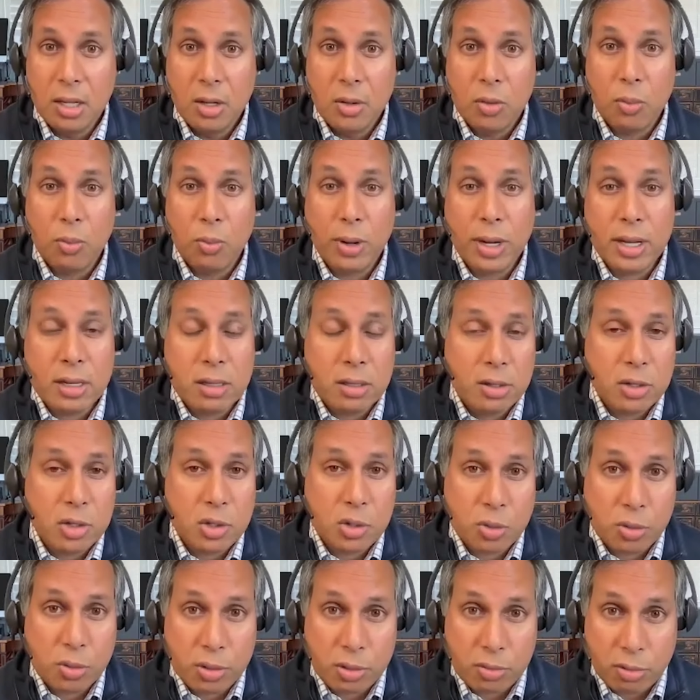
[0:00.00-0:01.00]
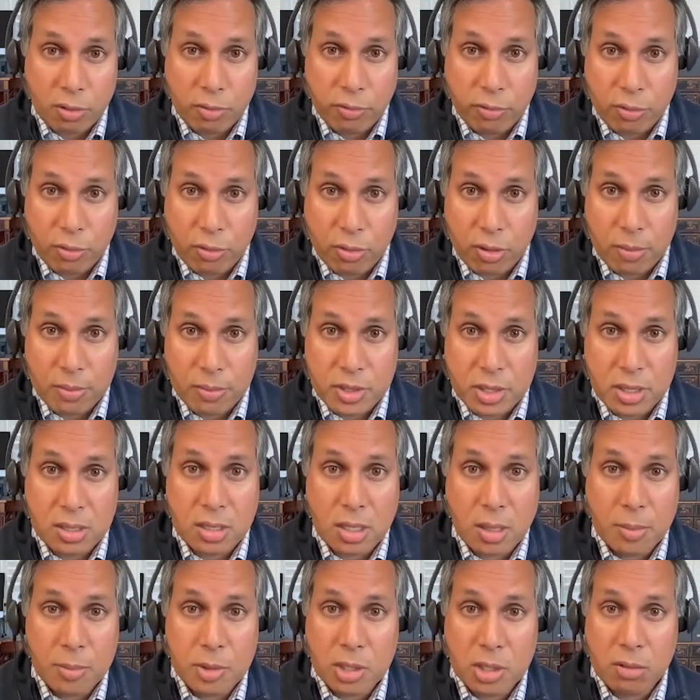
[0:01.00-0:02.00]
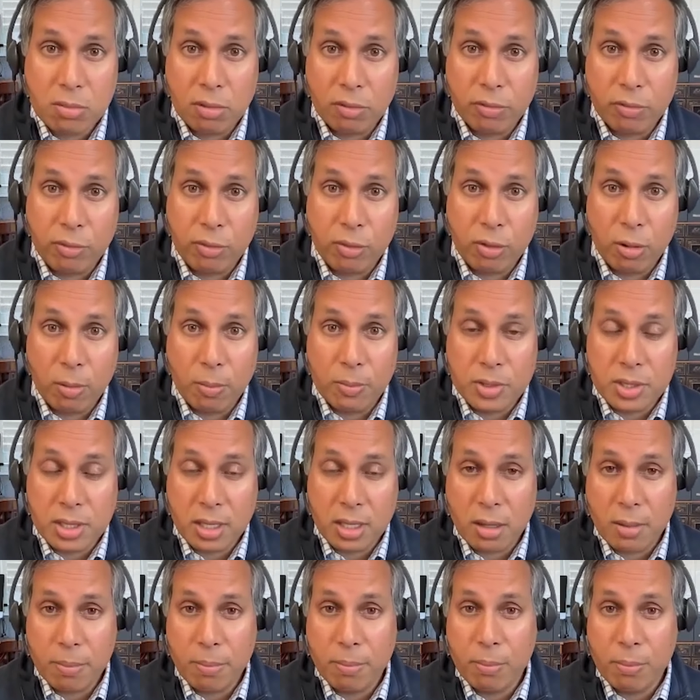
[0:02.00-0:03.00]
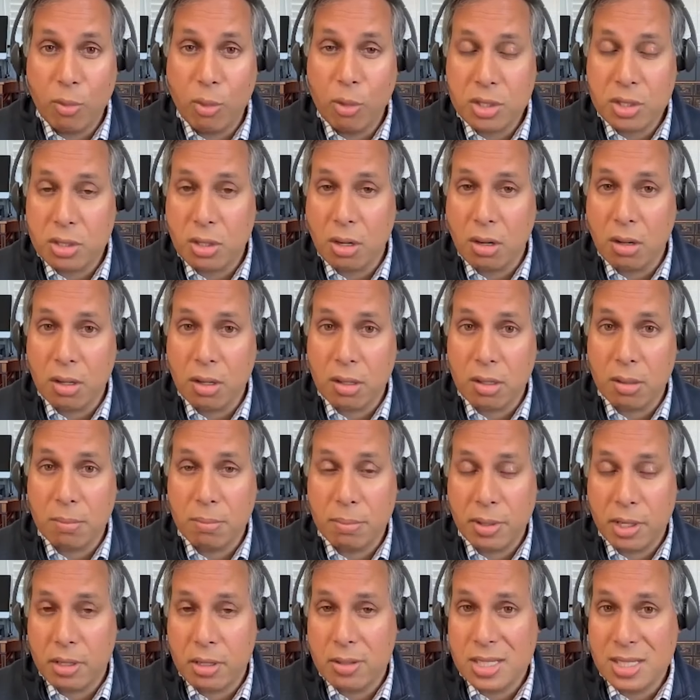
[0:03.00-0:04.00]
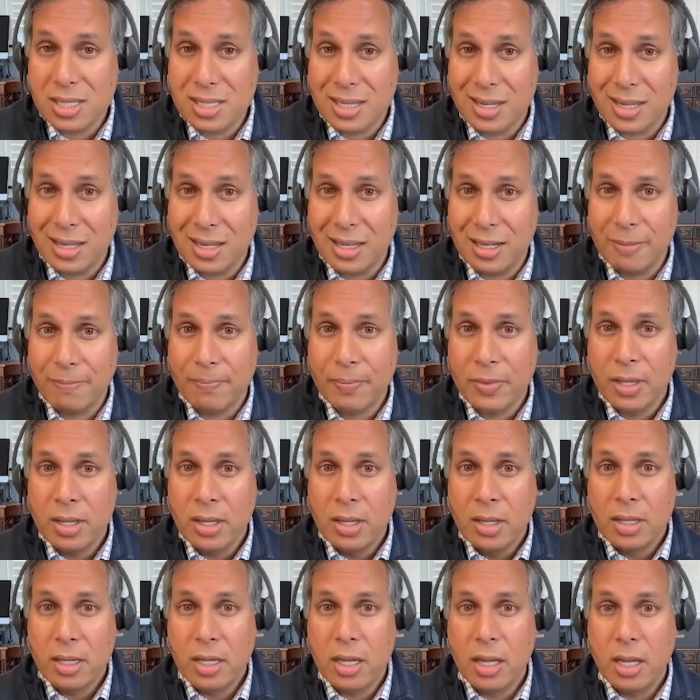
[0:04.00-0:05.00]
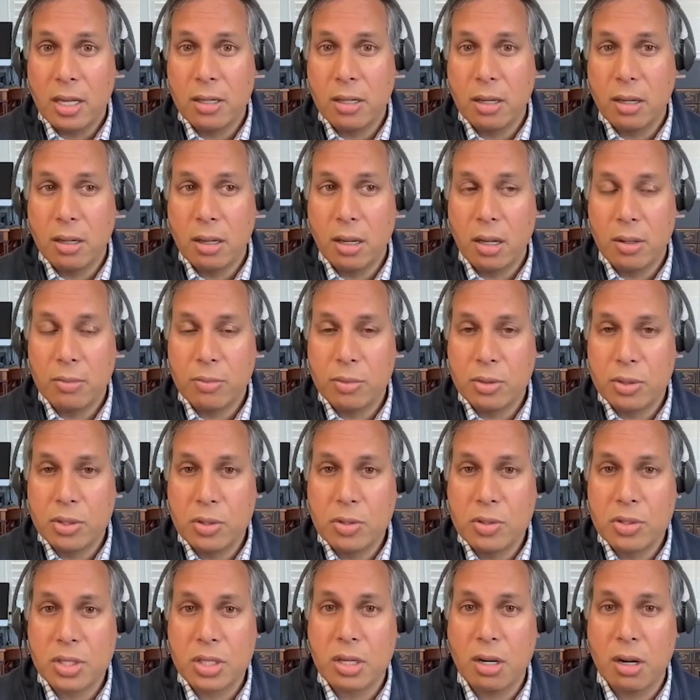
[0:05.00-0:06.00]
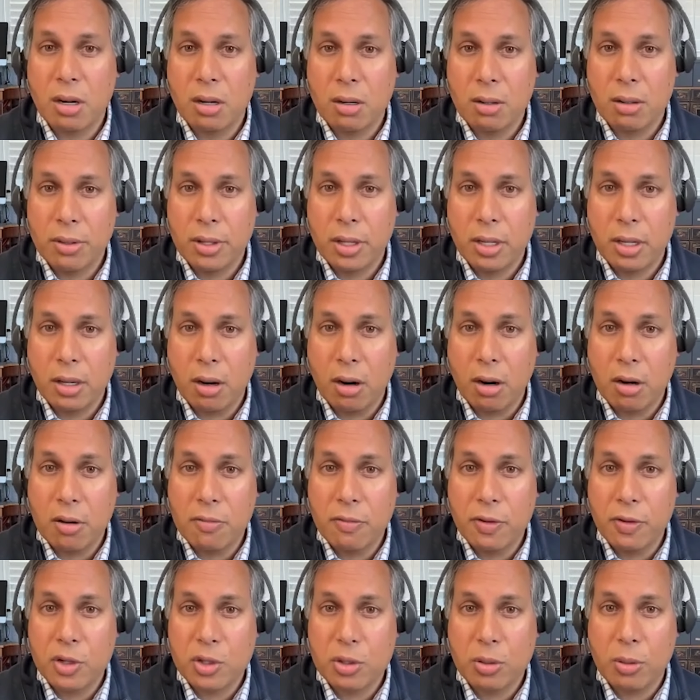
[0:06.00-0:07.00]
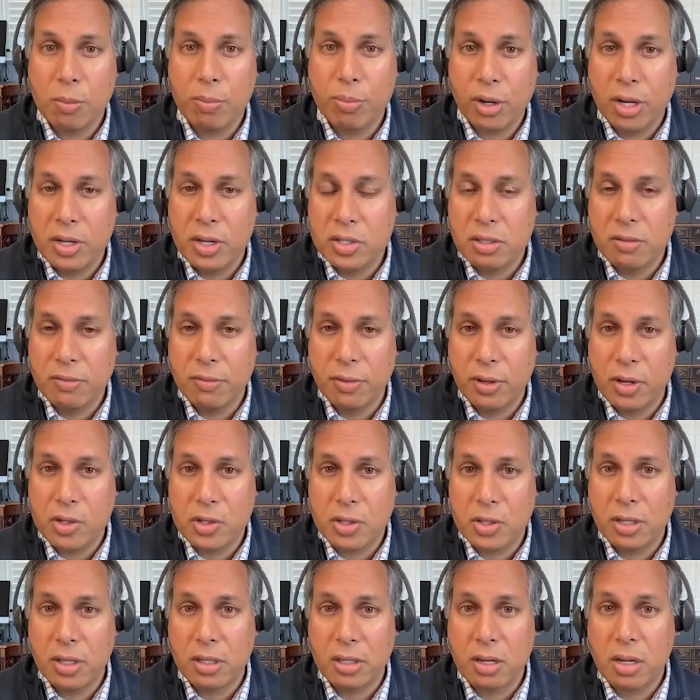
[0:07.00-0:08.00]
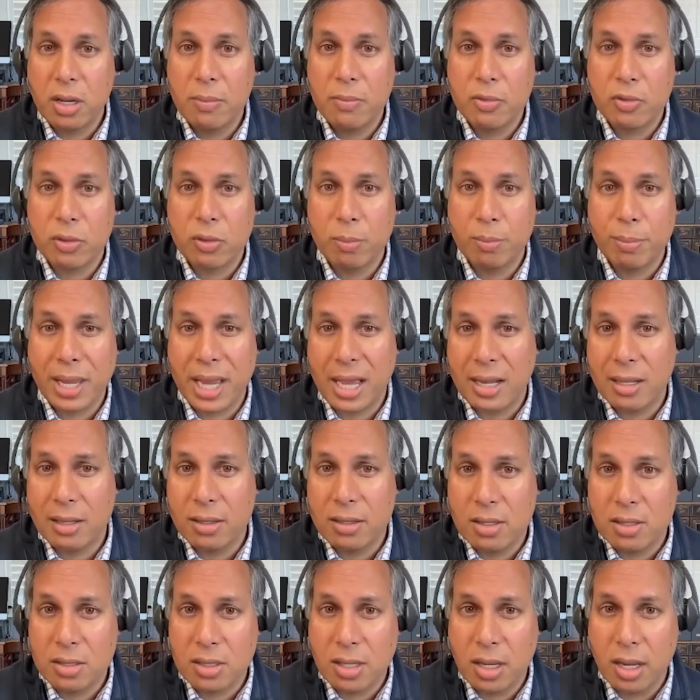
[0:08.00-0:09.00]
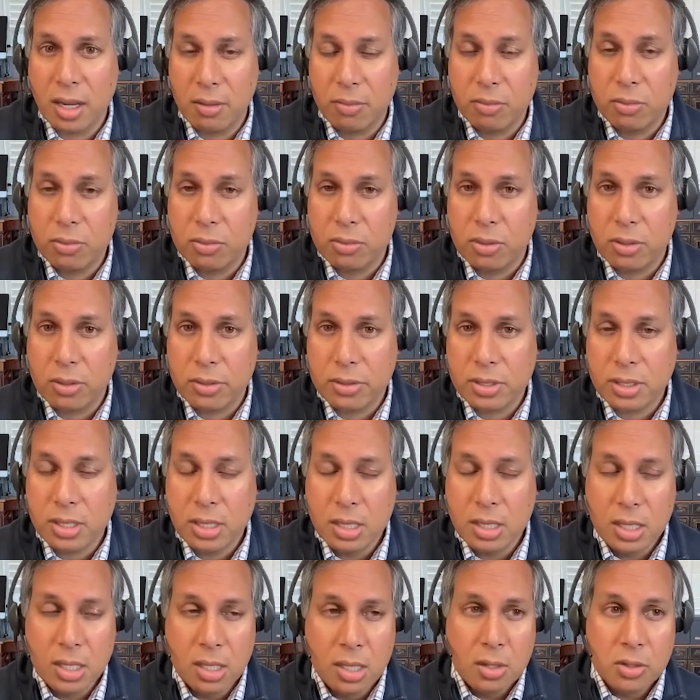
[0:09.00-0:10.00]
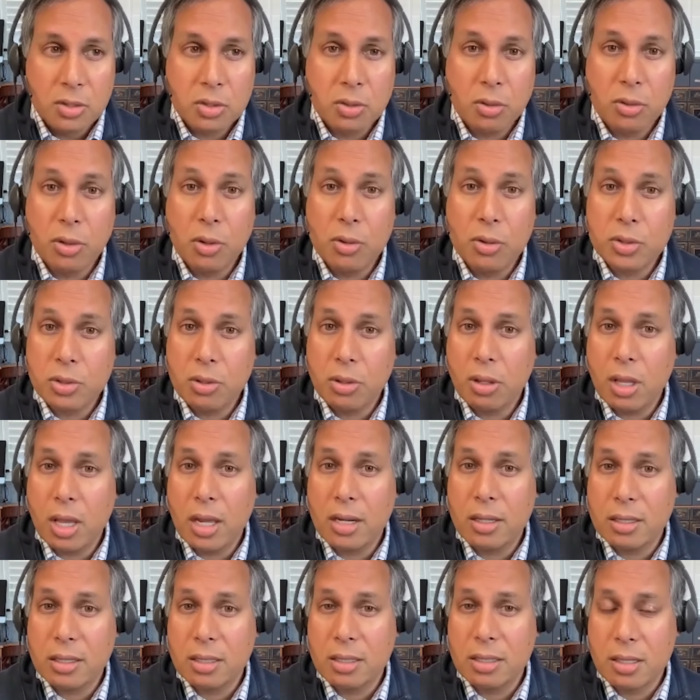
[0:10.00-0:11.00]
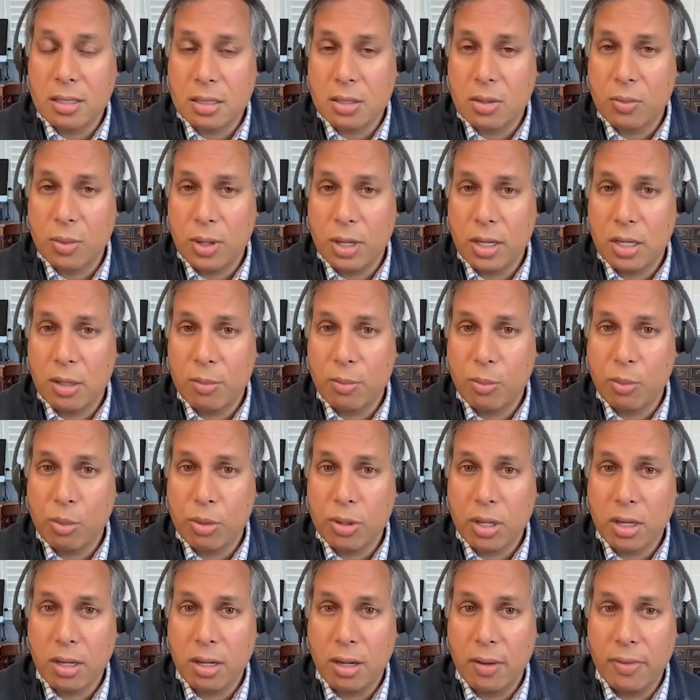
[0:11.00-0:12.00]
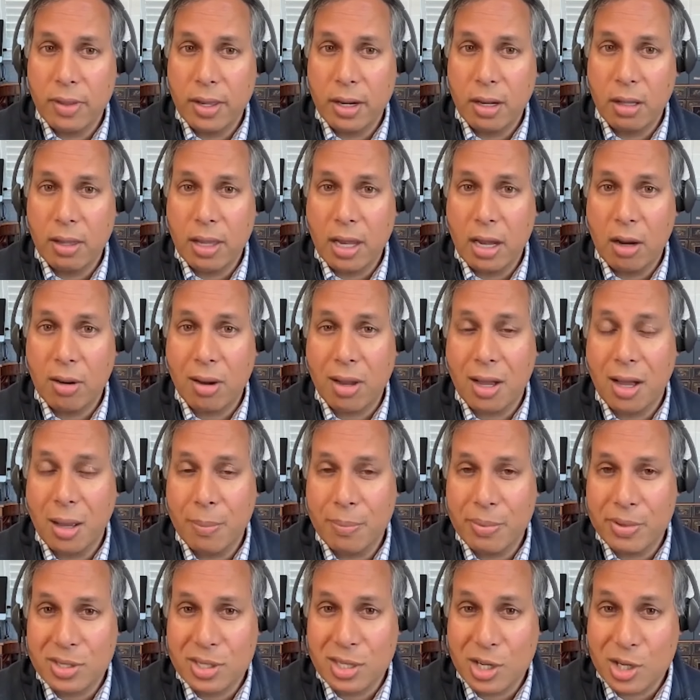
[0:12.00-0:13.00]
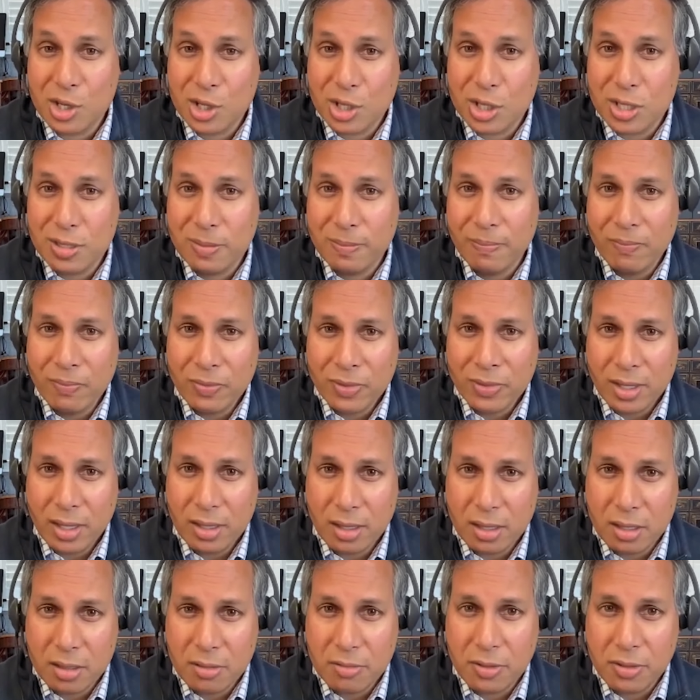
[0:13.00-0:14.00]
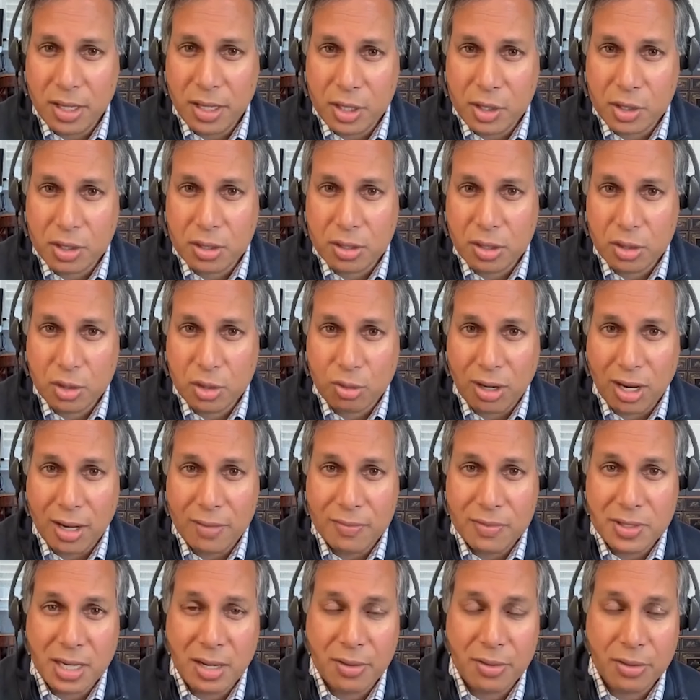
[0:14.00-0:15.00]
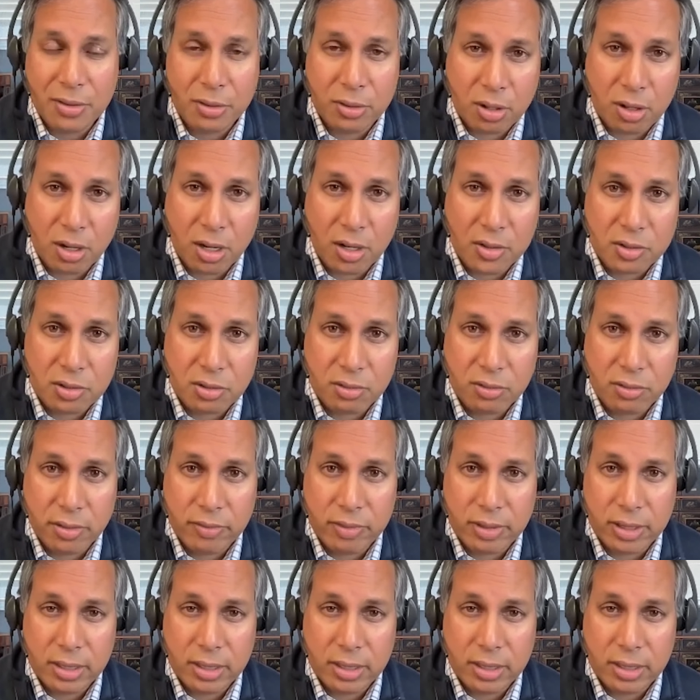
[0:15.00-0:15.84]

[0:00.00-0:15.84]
Regulatory reforms and subsidy reforms that are more targeted, better designed can uh, reduce the the artificial price inflation that comes from badly designed rules. So those are a lot of the things that we end up working on that allow competition and innovation to drive down your cost of living.